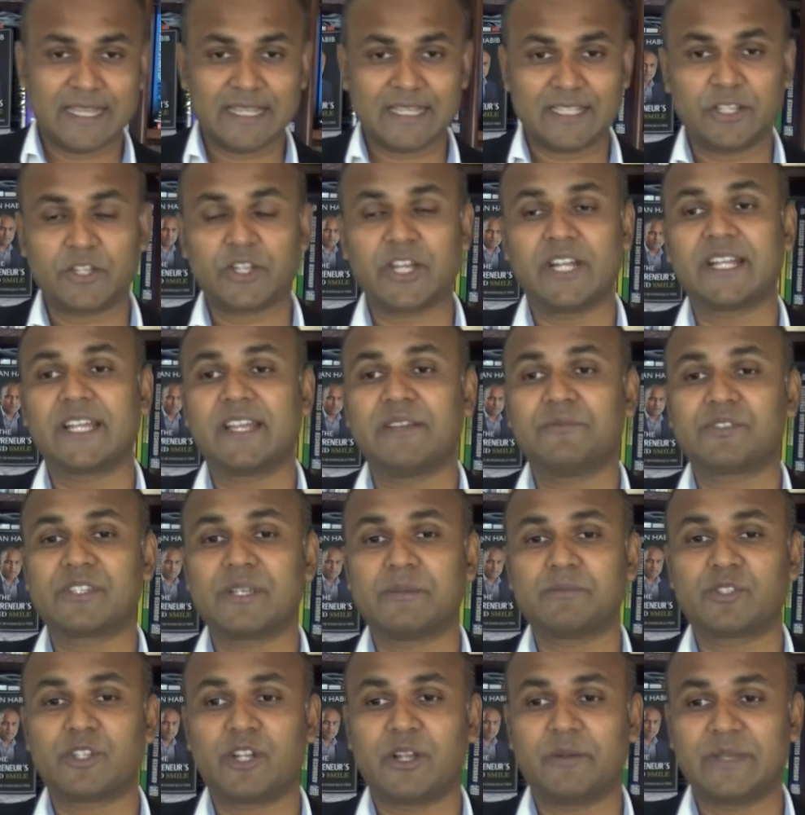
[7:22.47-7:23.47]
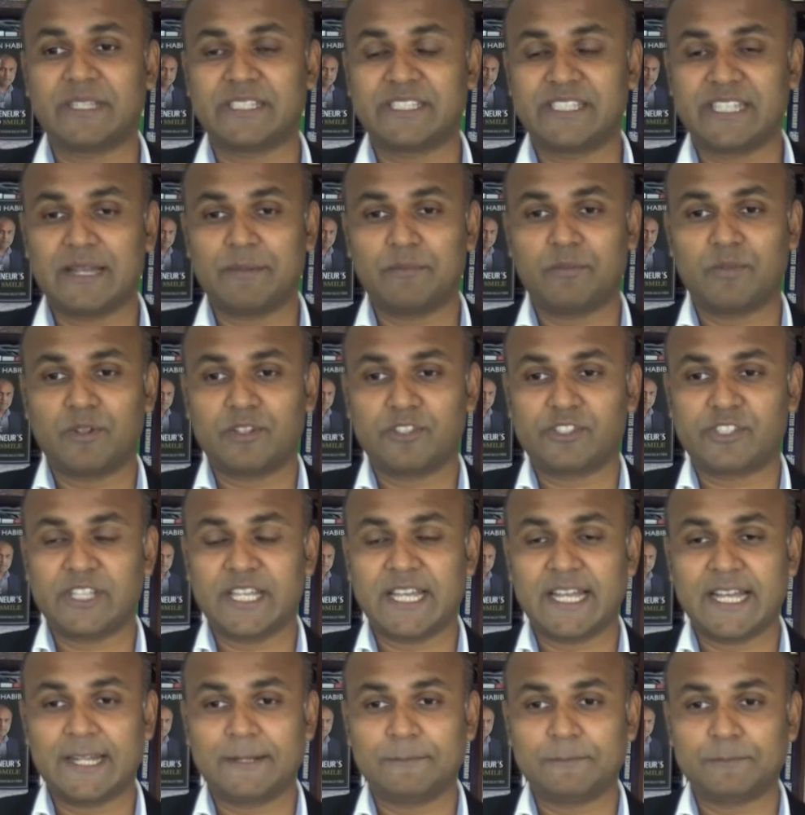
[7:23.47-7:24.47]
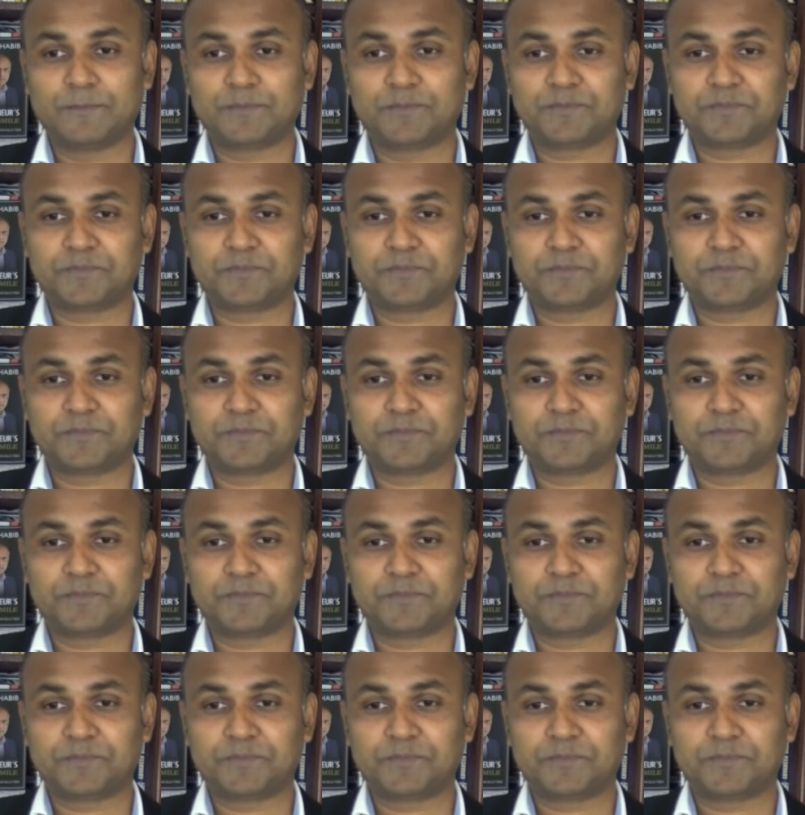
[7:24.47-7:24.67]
you can give some sort of examples that